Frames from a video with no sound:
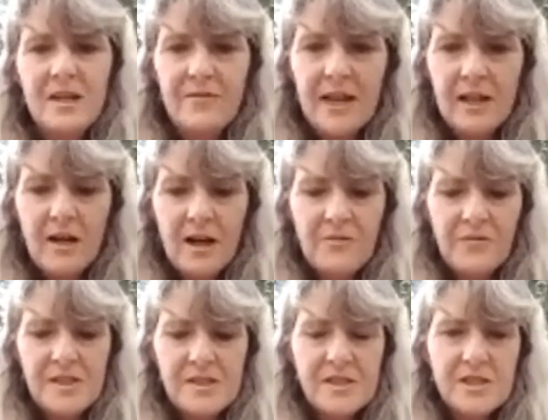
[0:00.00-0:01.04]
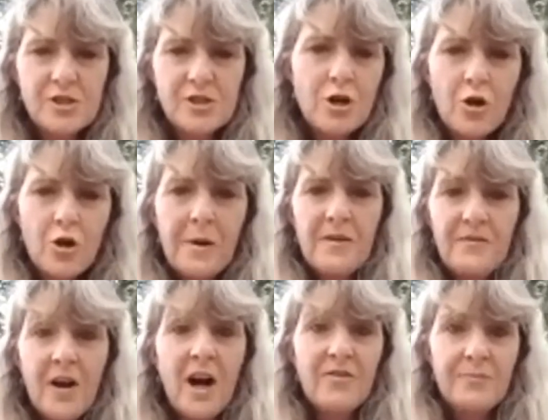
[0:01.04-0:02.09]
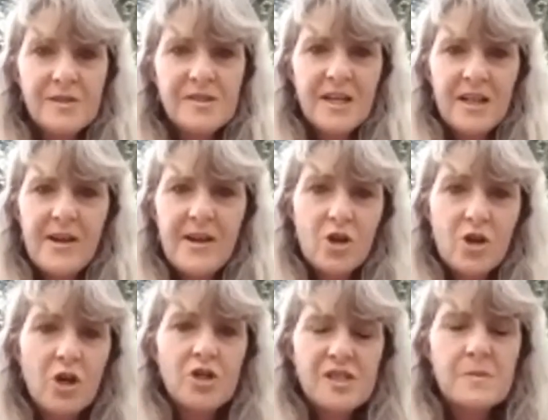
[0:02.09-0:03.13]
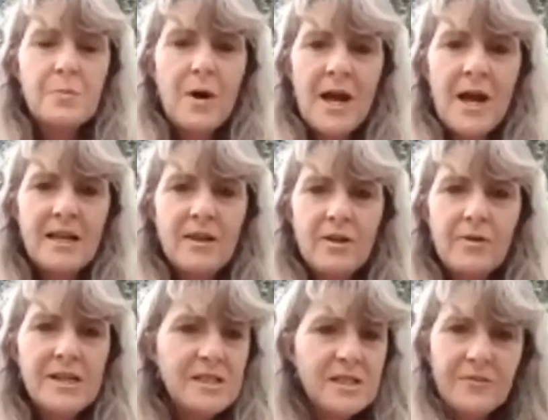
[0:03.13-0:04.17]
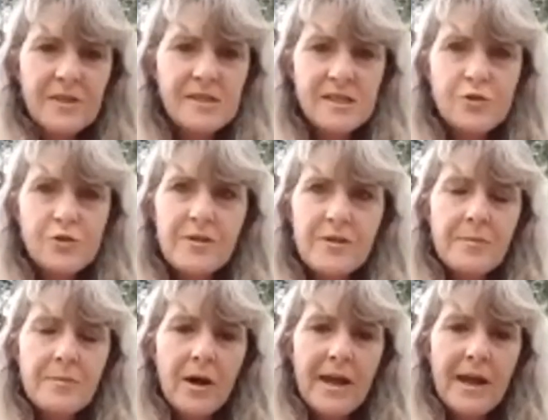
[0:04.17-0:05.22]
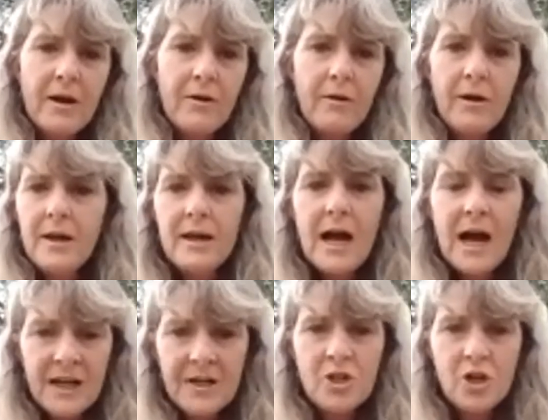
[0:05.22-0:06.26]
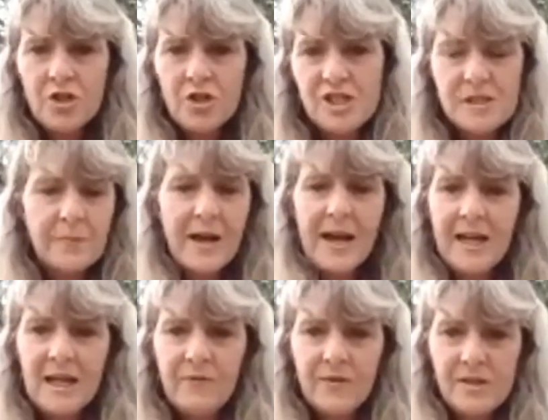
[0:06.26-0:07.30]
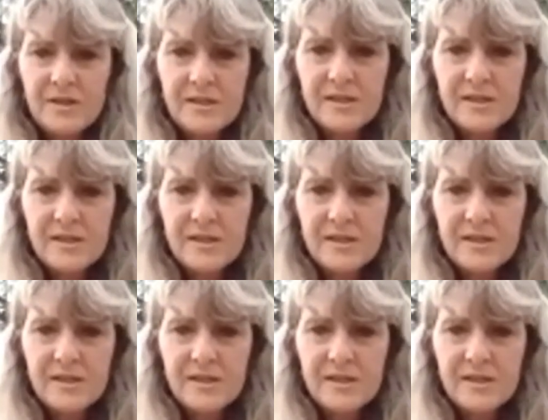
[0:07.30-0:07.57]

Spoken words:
of our life is controlled by 5% of our conscious brain. The rest of us is driven by our unconscious behaviors,